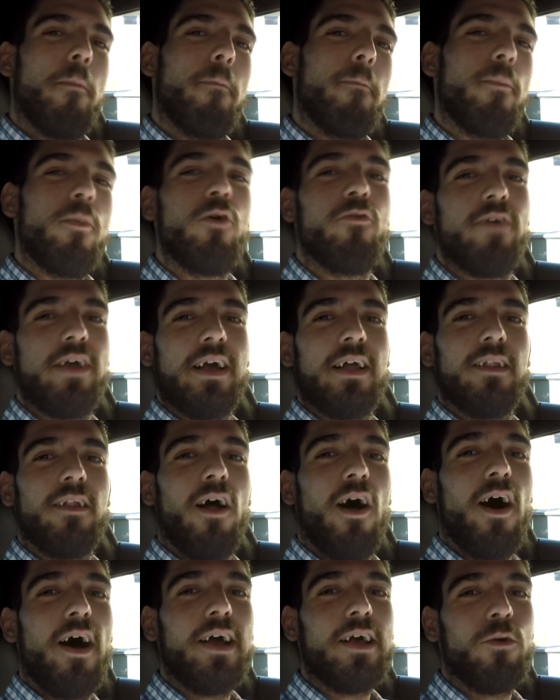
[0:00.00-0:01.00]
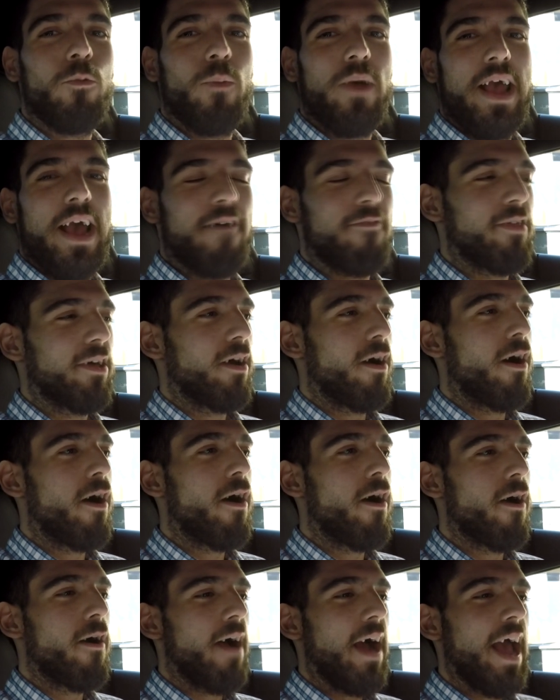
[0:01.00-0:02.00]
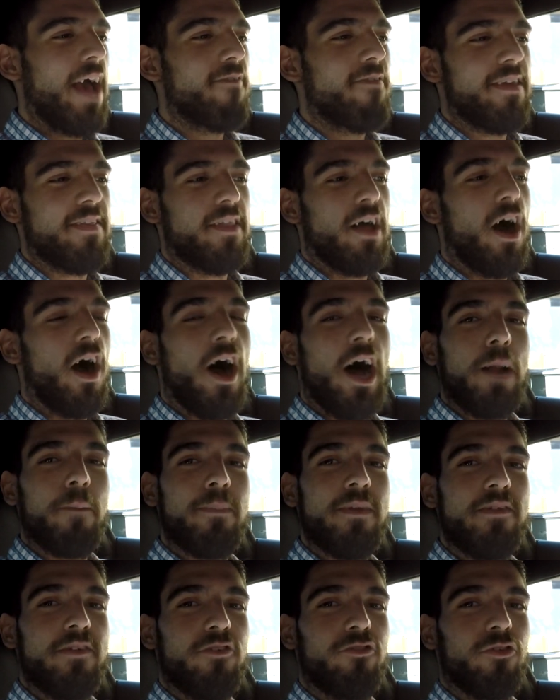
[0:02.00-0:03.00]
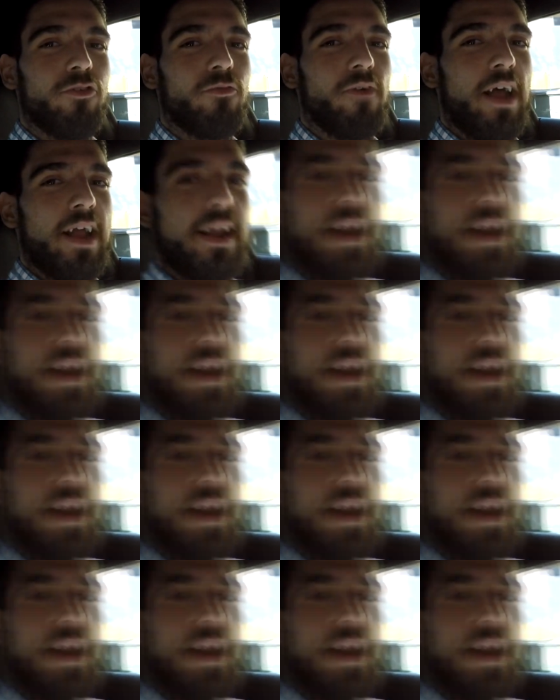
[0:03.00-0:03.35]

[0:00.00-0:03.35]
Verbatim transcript: Moving along, we have the car. I have it in the on position right